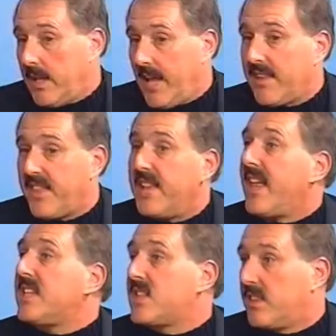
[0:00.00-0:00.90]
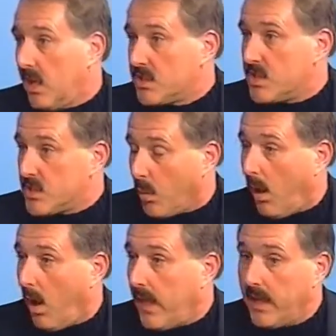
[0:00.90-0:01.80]
and, that, that that thus is
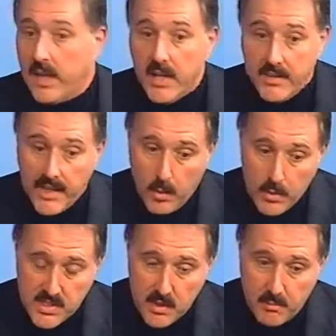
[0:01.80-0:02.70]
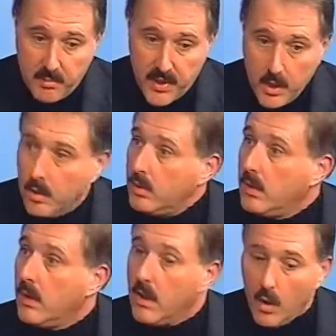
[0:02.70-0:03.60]
why they always impute
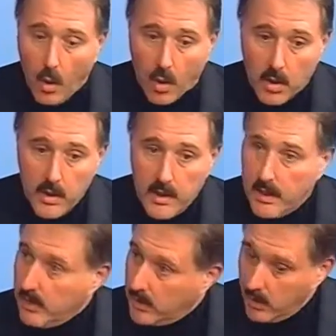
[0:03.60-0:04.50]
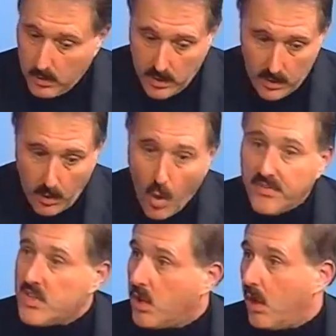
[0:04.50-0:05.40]
or you know uh,
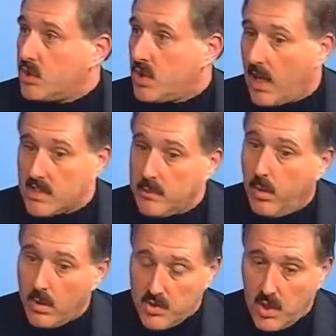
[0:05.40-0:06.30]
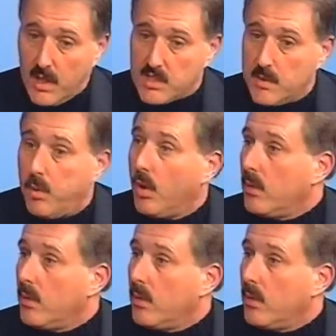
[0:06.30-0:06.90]
overcharge child support or child support